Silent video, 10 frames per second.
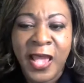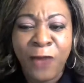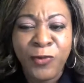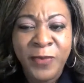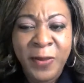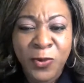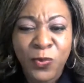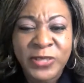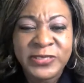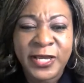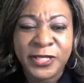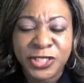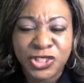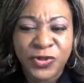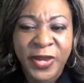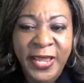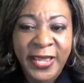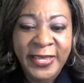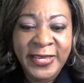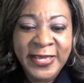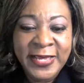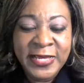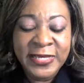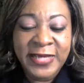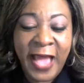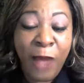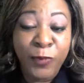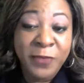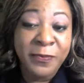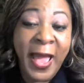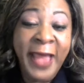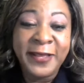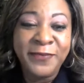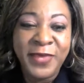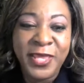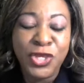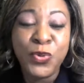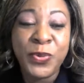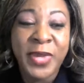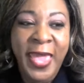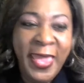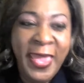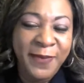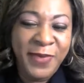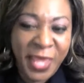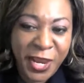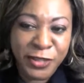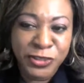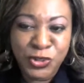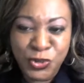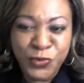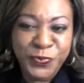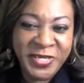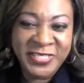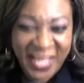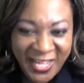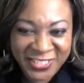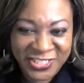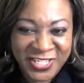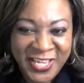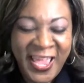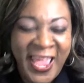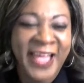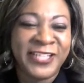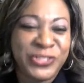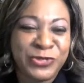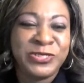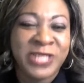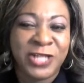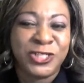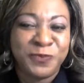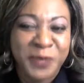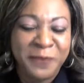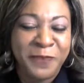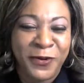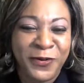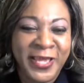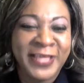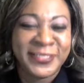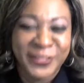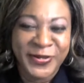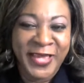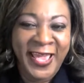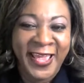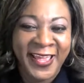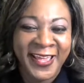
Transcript: I remember one day on the train, God reminded me, you came here to be touched and to touch people. It's okay.